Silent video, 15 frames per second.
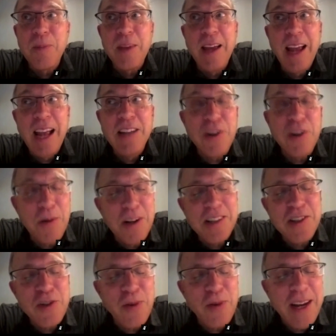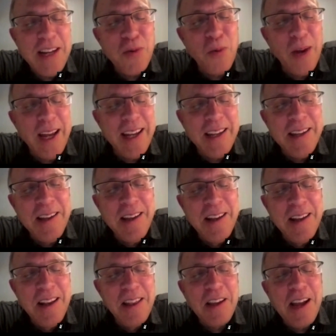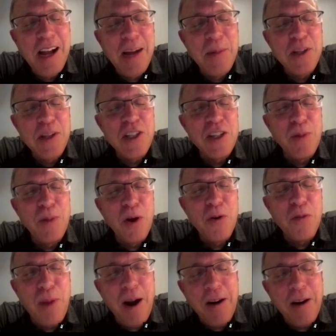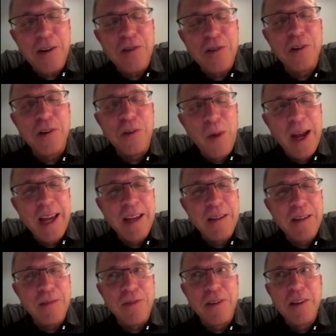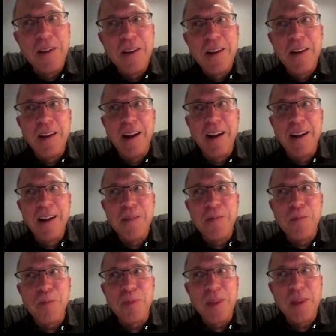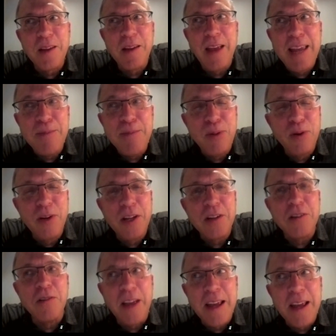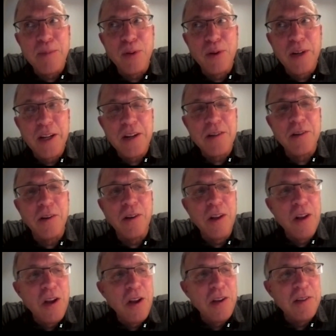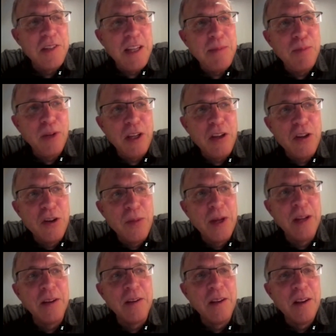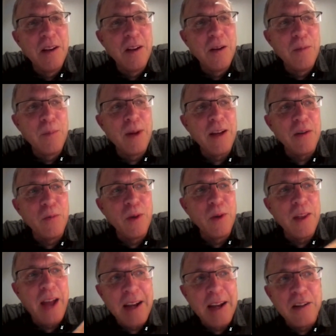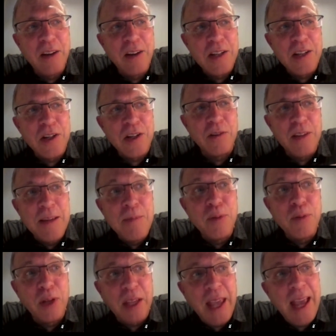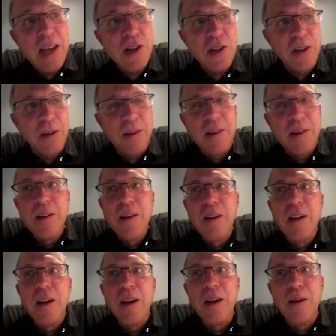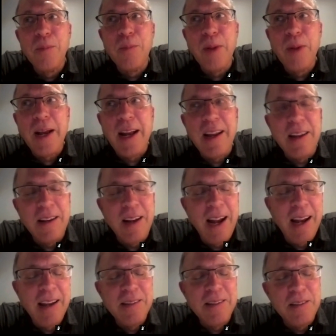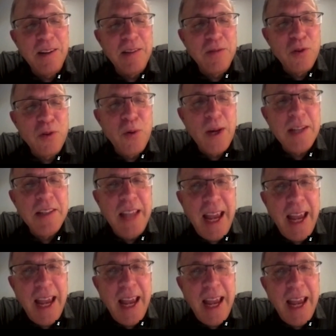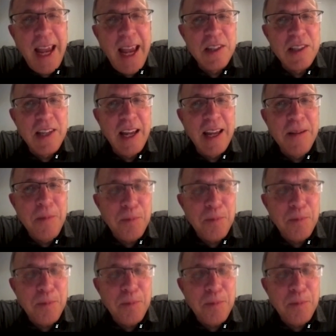And so, in a strange way, the commons is both particle and wave, apolitical and political, deeply human, but with ideological implication. But I quickly hasten to say